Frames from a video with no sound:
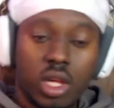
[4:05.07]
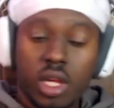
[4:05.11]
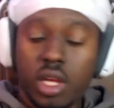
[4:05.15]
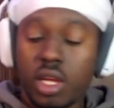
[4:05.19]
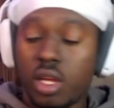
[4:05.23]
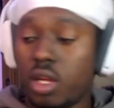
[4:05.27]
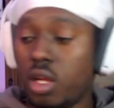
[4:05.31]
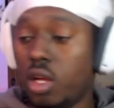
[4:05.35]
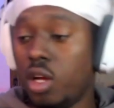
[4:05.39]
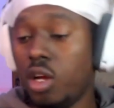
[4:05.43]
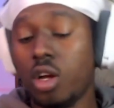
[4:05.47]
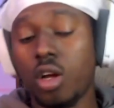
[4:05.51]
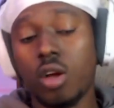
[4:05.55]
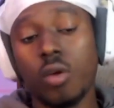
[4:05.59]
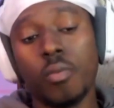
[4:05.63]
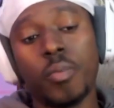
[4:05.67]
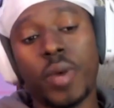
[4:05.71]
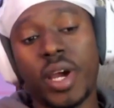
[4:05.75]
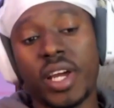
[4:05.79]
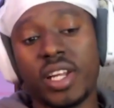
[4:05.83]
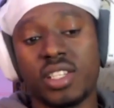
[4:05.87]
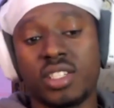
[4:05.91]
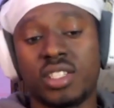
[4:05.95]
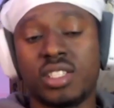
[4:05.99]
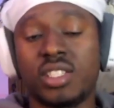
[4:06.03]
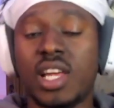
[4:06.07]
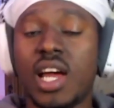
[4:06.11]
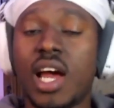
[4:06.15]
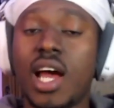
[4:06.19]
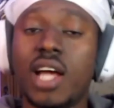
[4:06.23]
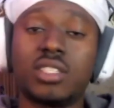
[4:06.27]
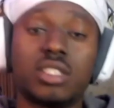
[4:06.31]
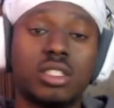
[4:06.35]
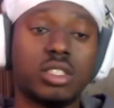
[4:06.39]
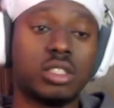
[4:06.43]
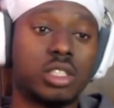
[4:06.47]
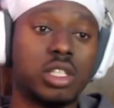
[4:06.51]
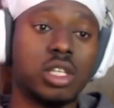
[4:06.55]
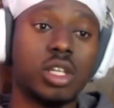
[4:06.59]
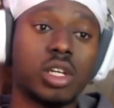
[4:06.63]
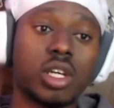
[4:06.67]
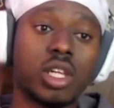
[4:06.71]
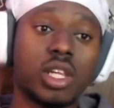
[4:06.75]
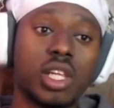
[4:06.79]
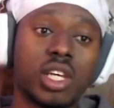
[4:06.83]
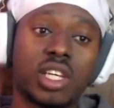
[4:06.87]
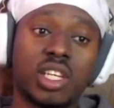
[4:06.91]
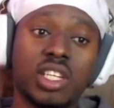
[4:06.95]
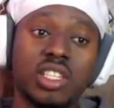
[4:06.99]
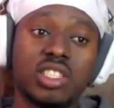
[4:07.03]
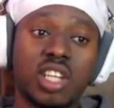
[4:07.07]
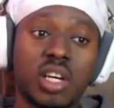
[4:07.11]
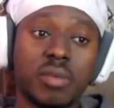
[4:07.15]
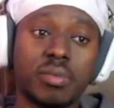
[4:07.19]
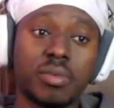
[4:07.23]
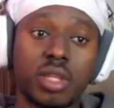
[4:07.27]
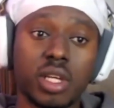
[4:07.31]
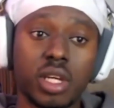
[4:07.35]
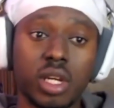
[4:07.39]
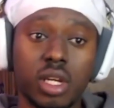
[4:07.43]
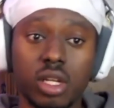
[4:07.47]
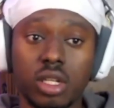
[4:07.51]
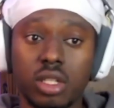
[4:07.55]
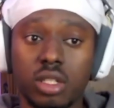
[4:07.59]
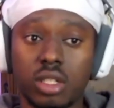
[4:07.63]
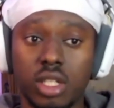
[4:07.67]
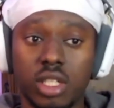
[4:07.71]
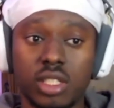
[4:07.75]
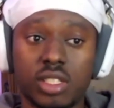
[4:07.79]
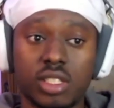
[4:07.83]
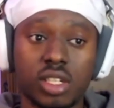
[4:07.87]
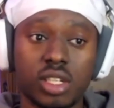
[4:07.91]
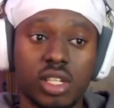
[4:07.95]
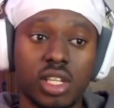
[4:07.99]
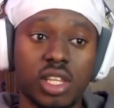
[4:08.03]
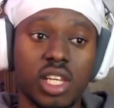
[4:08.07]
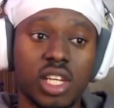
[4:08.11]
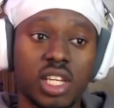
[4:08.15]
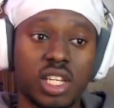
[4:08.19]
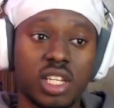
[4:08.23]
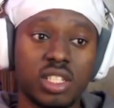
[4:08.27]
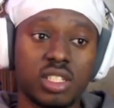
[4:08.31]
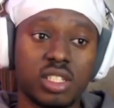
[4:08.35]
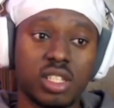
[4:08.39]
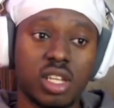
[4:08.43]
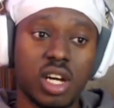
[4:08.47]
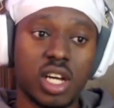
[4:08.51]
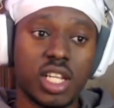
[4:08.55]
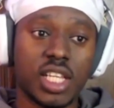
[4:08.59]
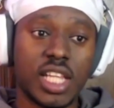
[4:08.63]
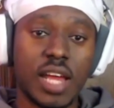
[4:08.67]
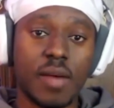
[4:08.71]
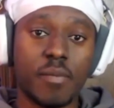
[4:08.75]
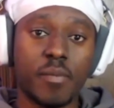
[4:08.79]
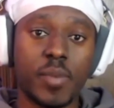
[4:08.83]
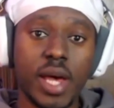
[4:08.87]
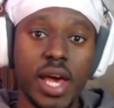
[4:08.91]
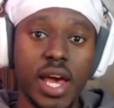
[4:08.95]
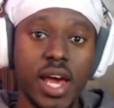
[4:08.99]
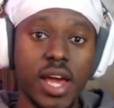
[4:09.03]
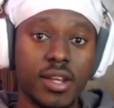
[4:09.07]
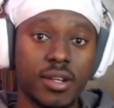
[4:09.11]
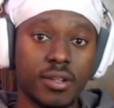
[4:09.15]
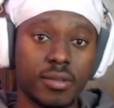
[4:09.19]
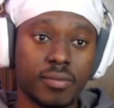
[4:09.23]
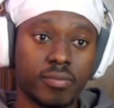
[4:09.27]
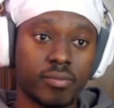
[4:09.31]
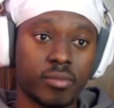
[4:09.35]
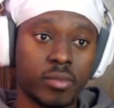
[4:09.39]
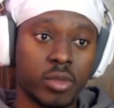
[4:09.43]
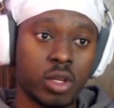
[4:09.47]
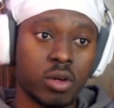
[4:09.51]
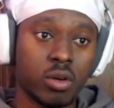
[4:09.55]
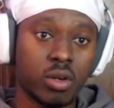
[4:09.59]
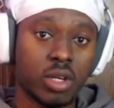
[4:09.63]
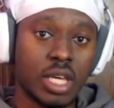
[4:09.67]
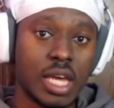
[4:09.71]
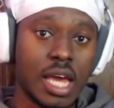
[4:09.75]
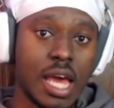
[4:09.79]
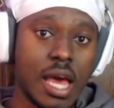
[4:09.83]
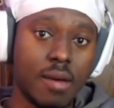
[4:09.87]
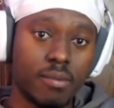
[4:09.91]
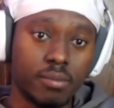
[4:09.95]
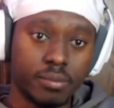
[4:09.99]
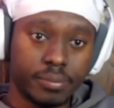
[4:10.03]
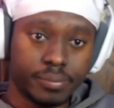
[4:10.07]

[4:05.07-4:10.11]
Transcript: By the stats, it's looking like he's up there. It's looking like he's not that bad. No cap.